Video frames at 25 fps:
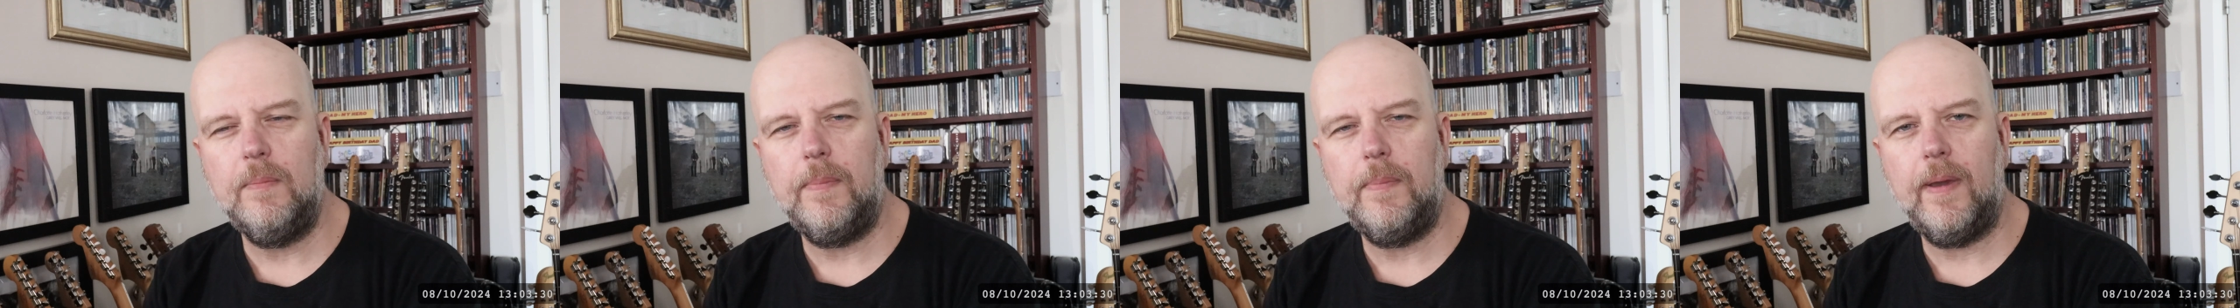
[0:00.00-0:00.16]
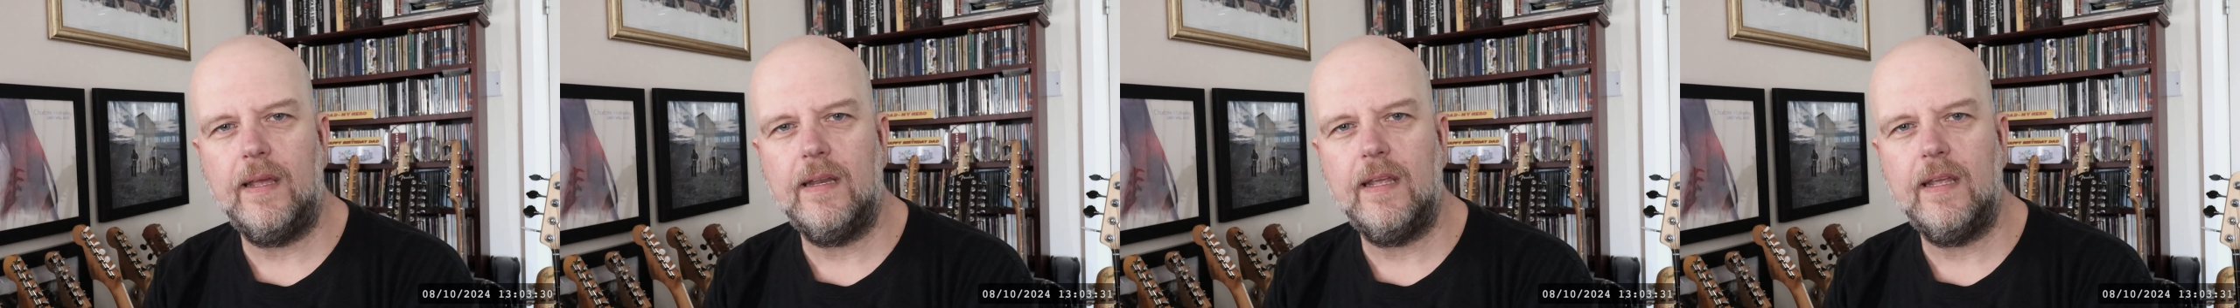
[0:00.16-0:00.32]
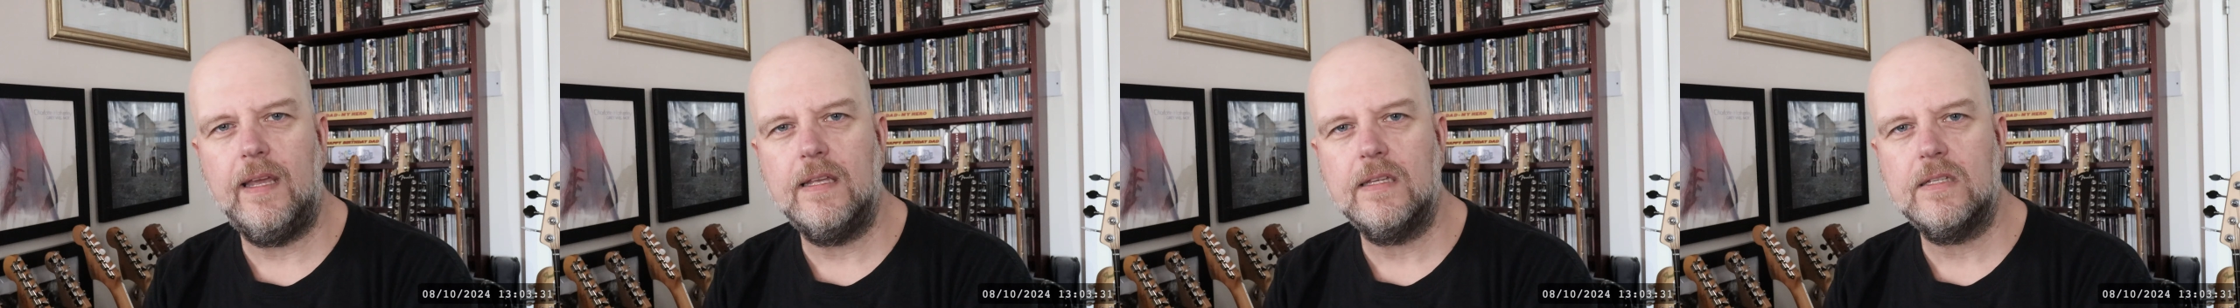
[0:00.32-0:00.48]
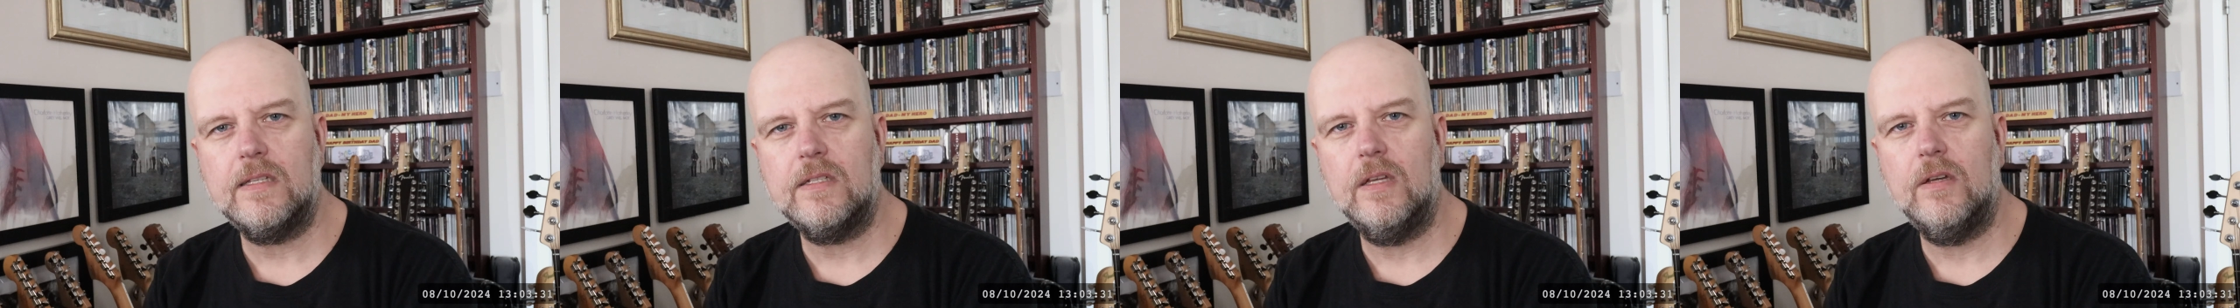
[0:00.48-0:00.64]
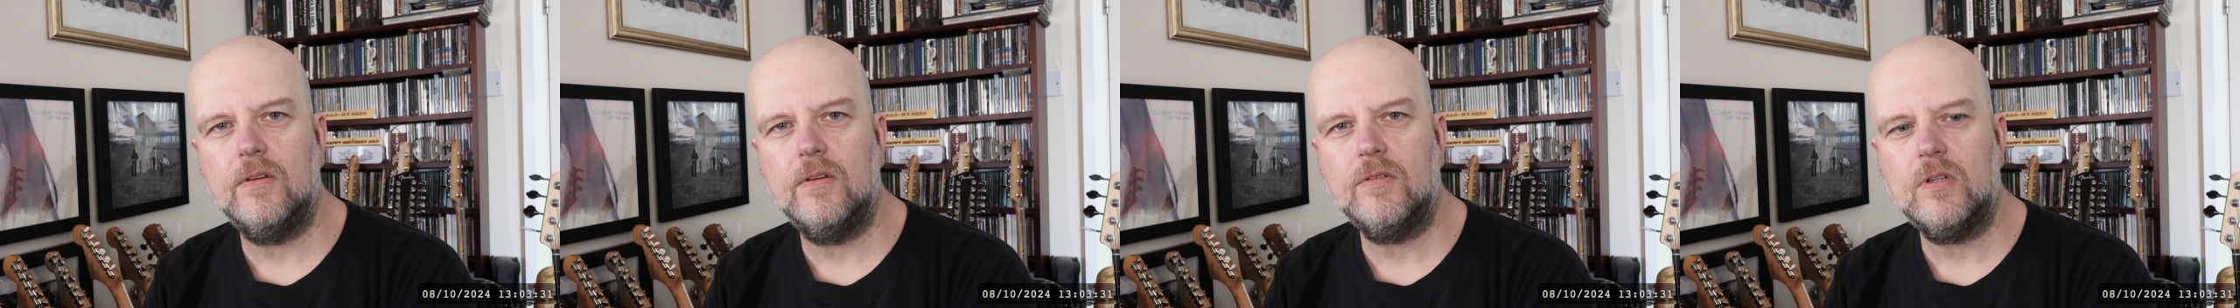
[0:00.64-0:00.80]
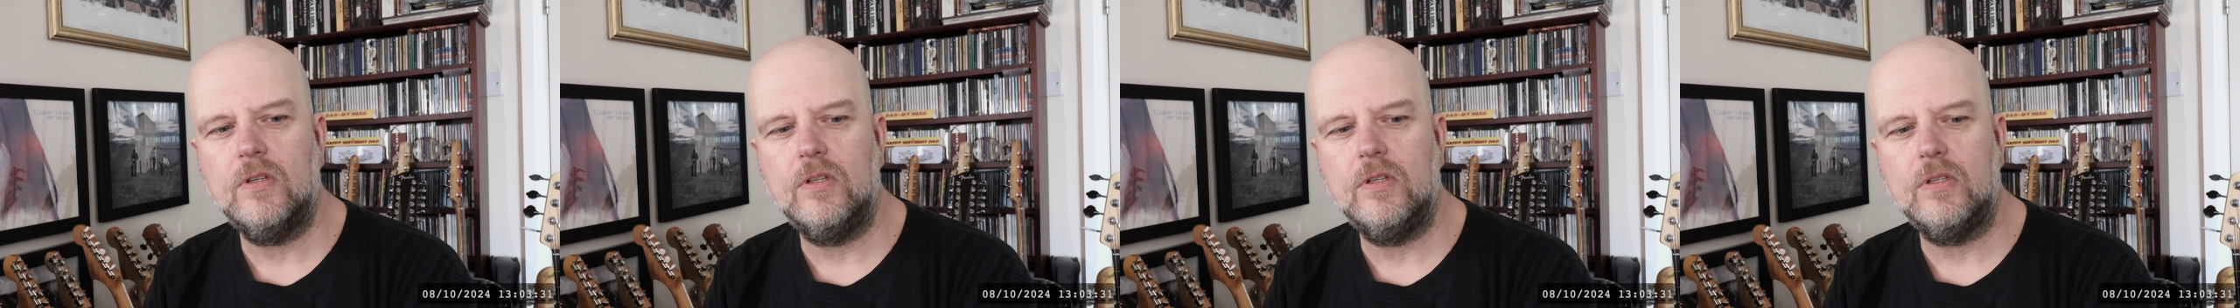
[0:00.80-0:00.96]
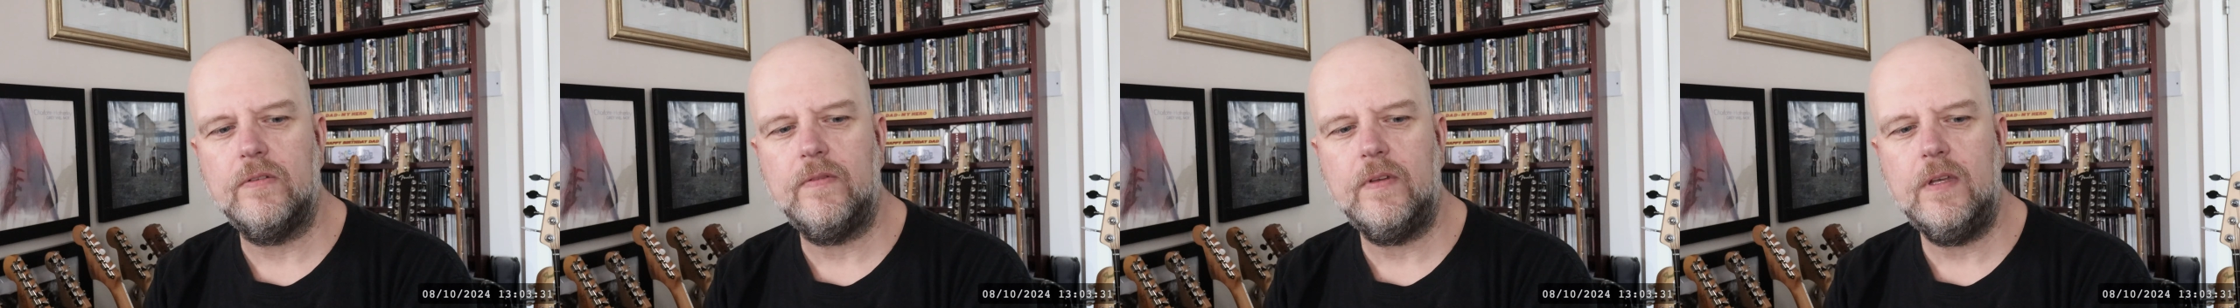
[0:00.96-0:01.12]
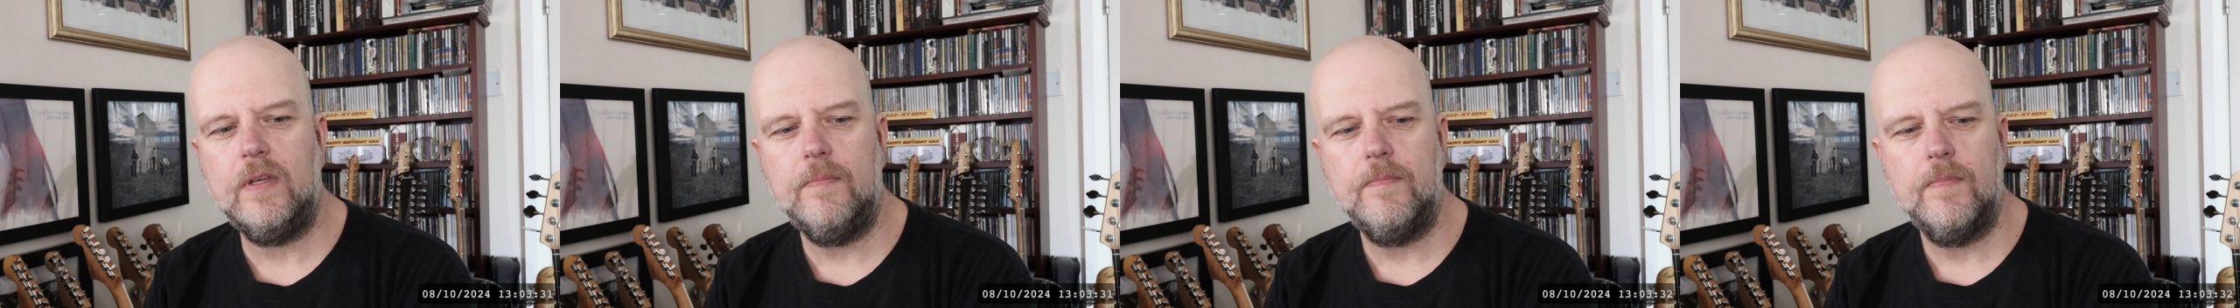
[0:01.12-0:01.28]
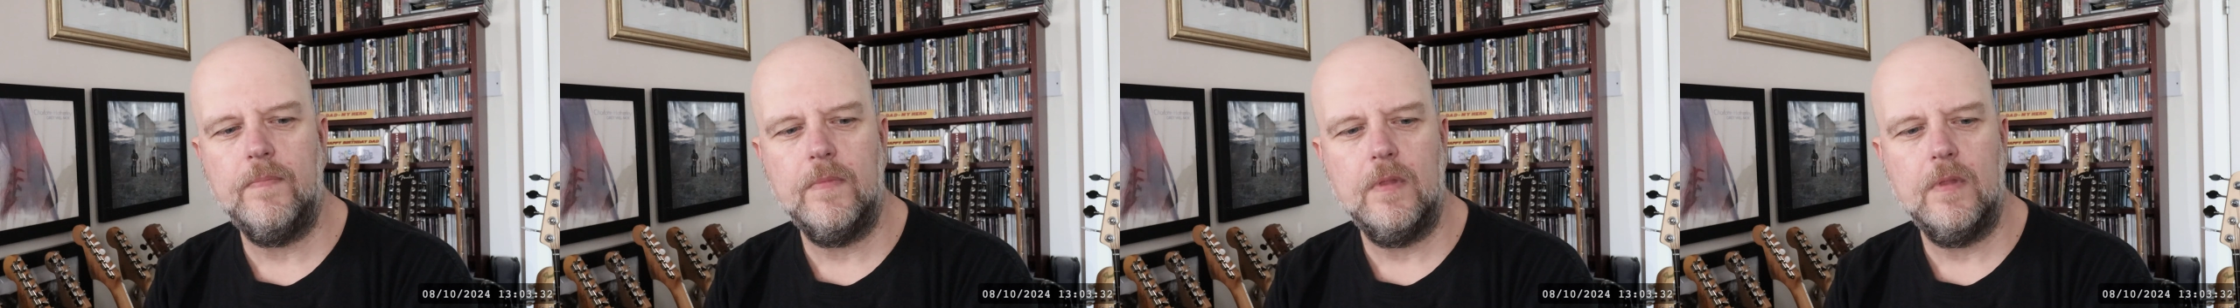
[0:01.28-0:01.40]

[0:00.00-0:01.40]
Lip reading: bad hairstyles because of it,